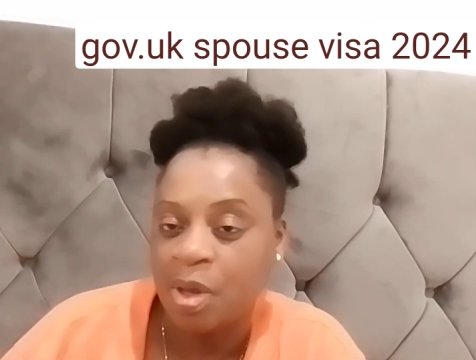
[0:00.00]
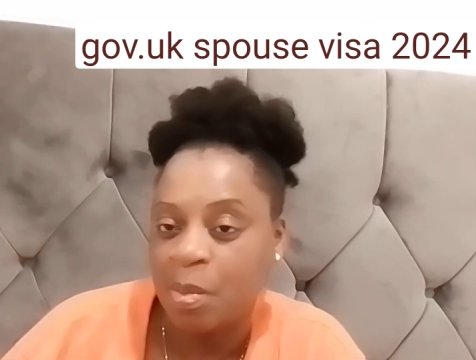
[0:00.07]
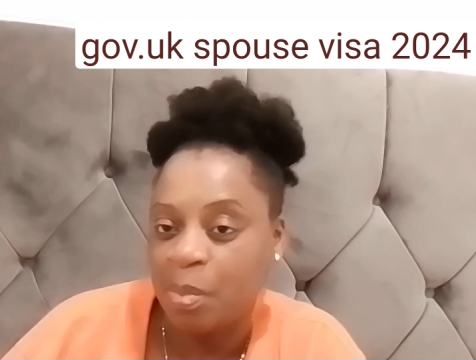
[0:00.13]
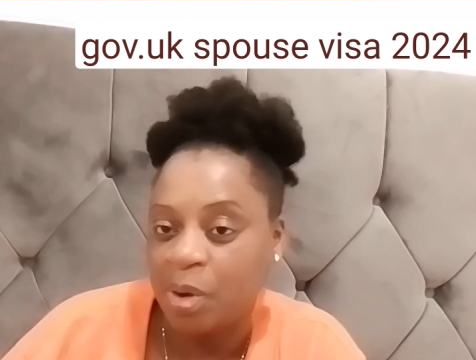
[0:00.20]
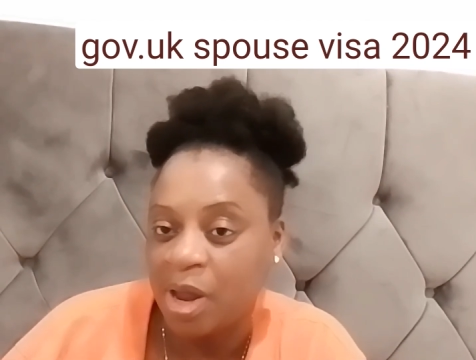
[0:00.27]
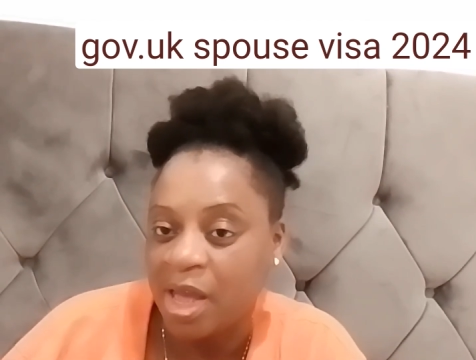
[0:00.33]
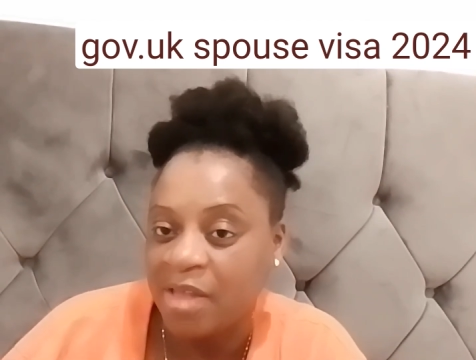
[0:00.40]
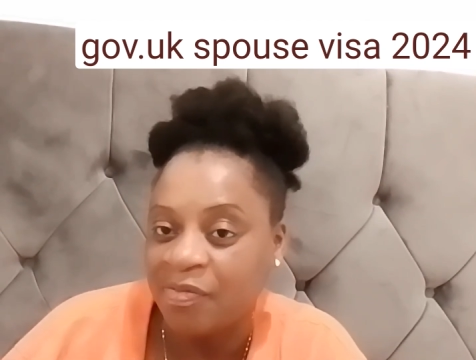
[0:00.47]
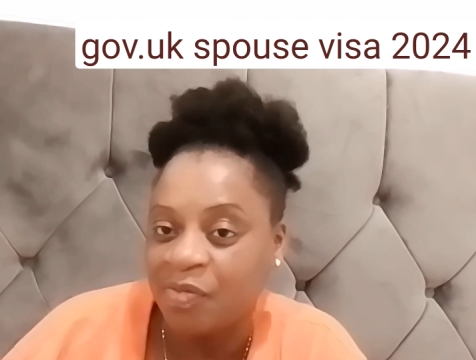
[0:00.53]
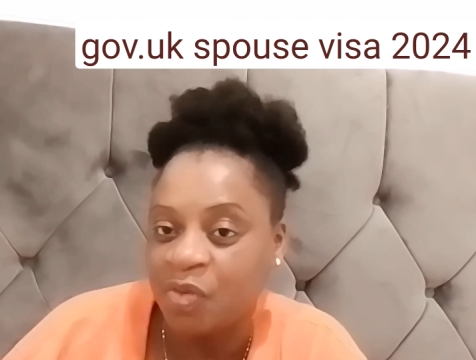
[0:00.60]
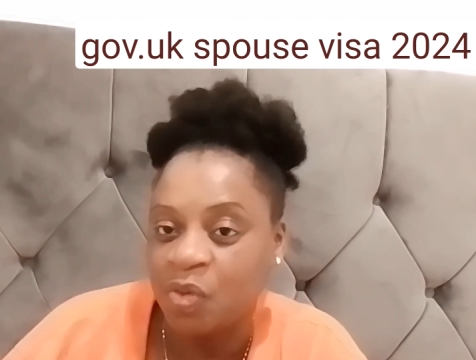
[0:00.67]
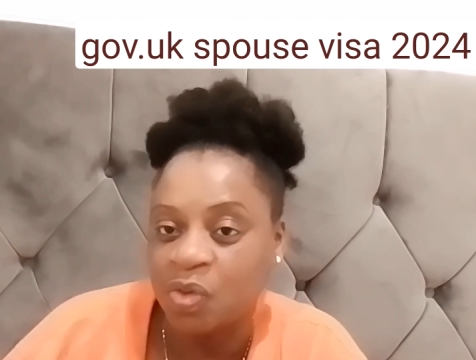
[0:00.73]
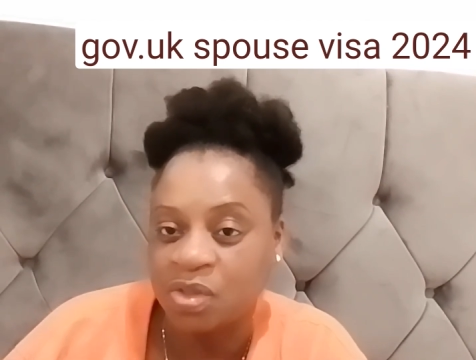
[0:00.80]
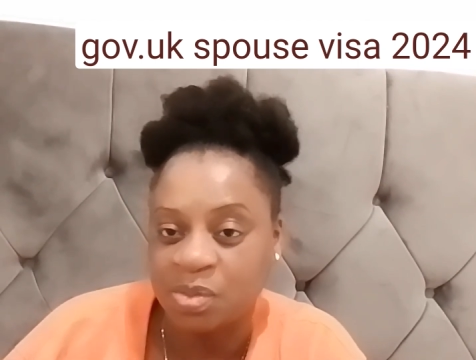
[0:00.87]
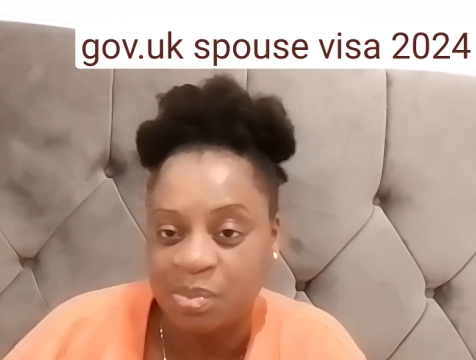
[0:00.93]
applying for
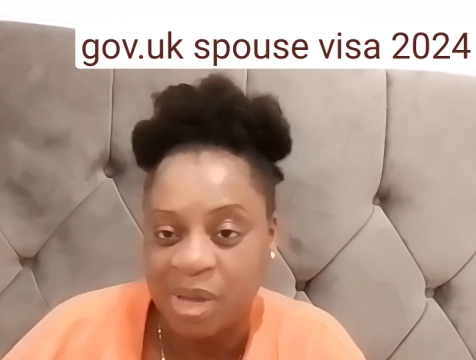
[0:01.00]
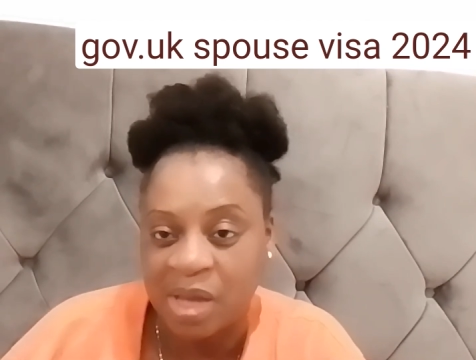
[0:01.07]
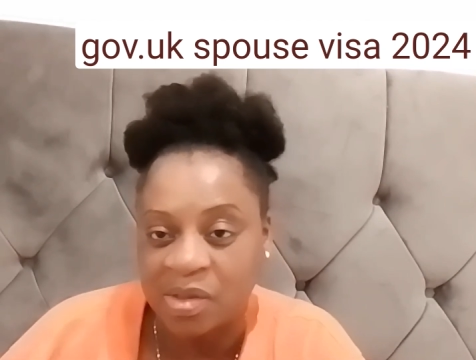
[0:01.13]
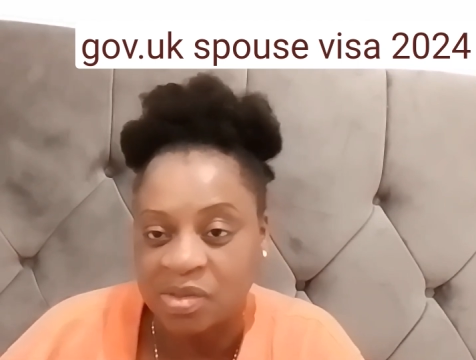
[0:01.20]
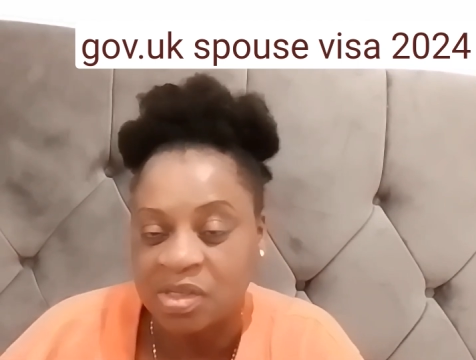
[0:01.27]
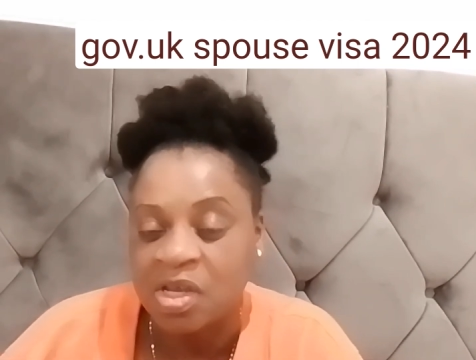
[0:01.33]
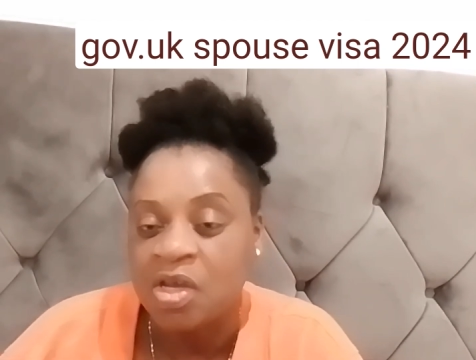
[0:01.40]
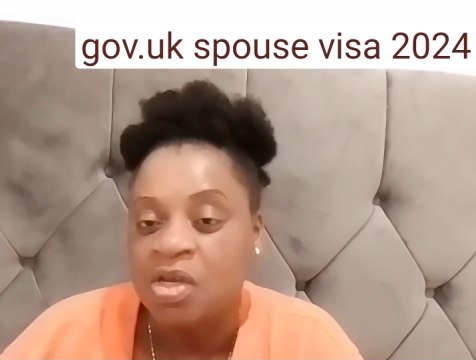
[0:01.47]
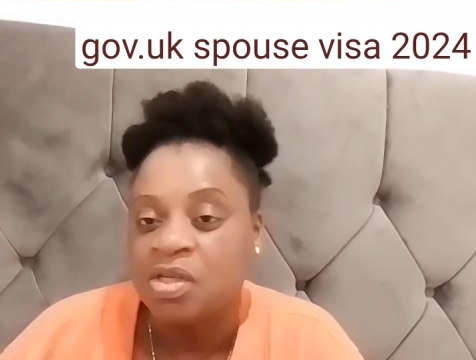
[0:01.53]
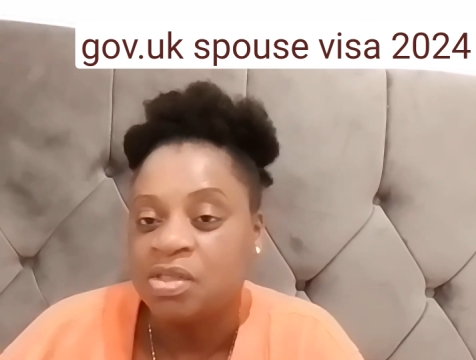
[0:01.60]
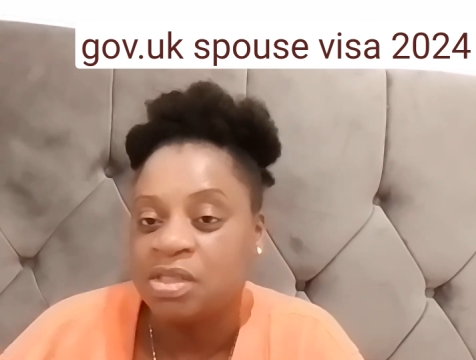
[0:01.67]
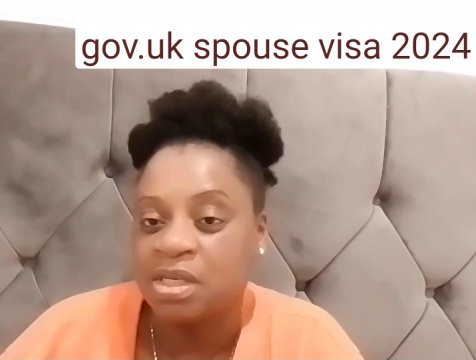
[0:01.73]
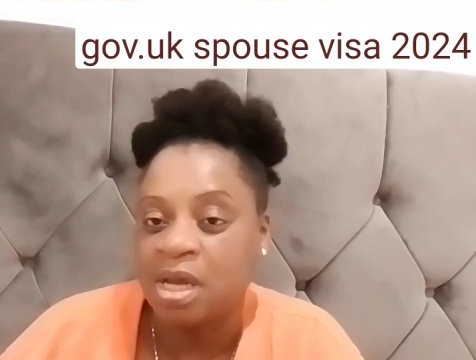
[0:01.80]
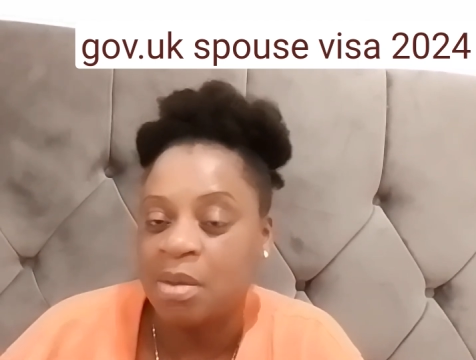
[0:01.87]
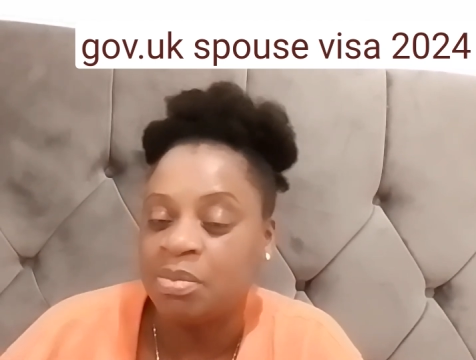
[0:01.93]
your spouse
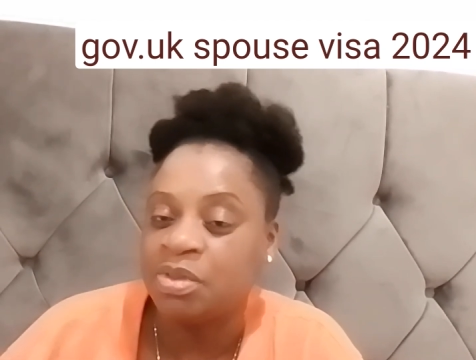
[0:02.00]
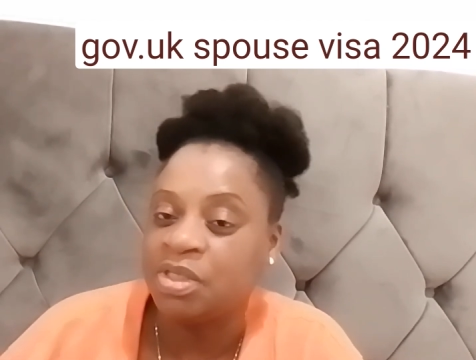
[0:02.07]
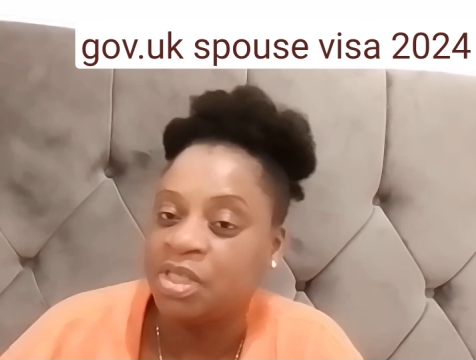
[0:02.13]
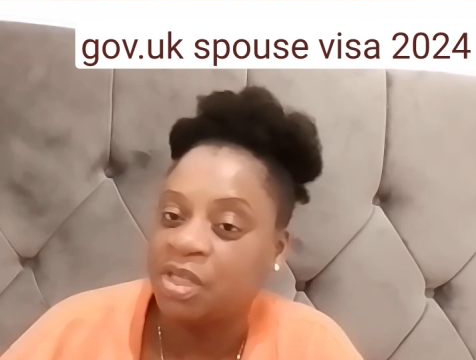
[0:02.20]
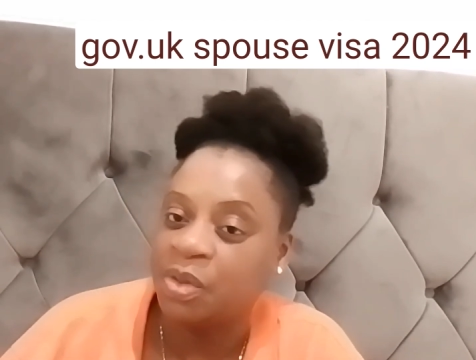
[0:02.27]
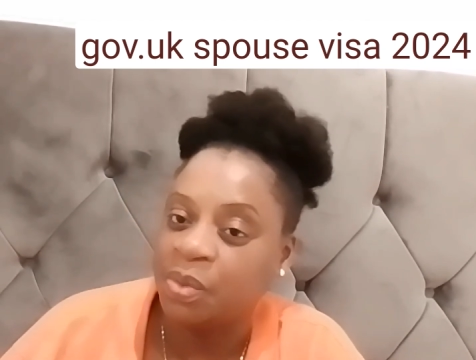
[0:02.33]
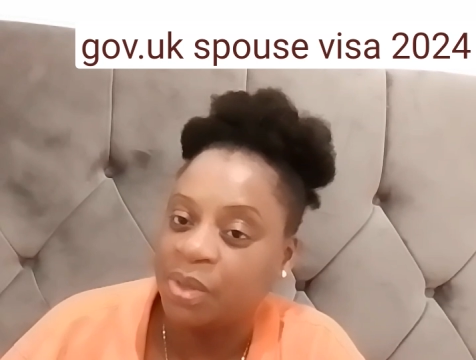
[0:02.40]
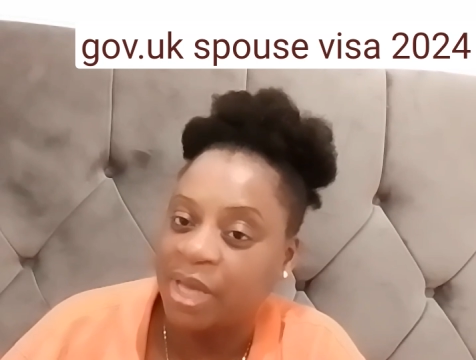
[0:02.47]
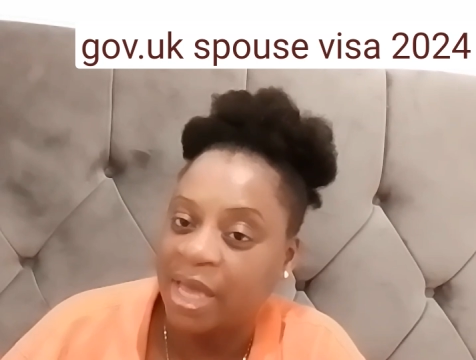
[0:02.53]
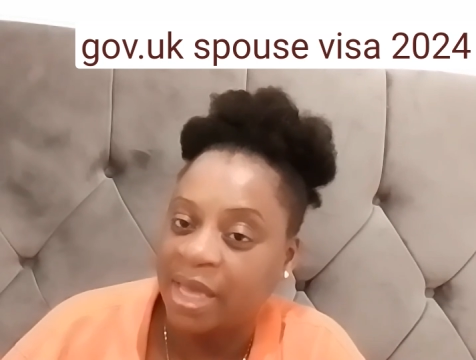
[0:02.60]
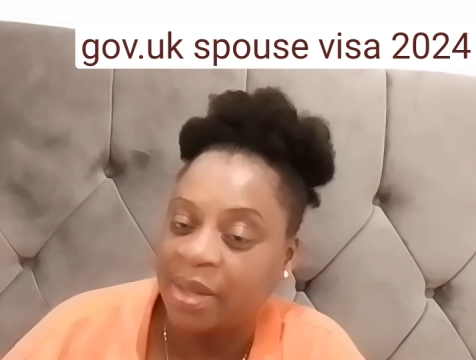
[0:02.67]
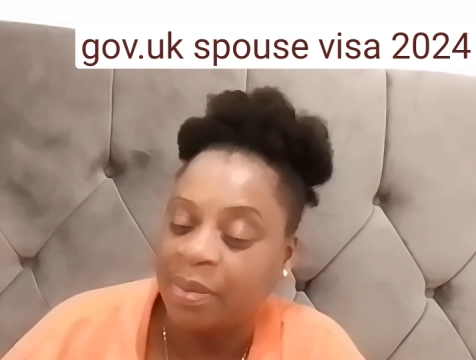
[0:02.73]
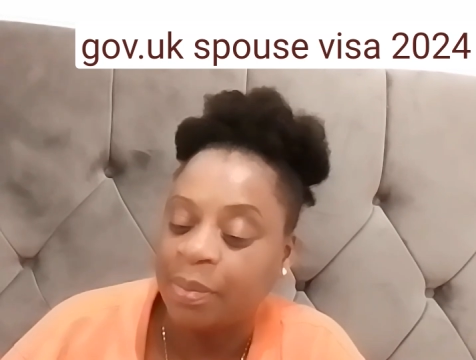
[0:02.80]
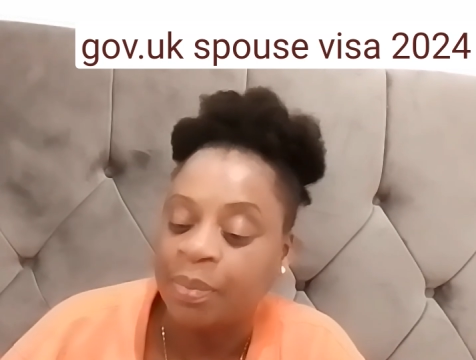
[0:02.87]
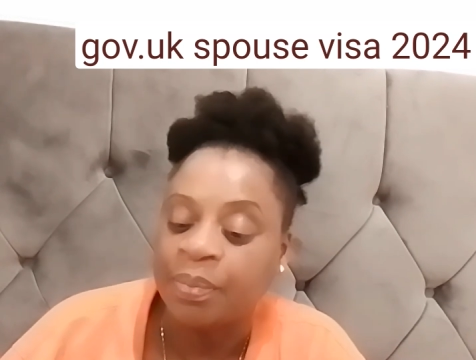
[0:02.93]
to come to the UK.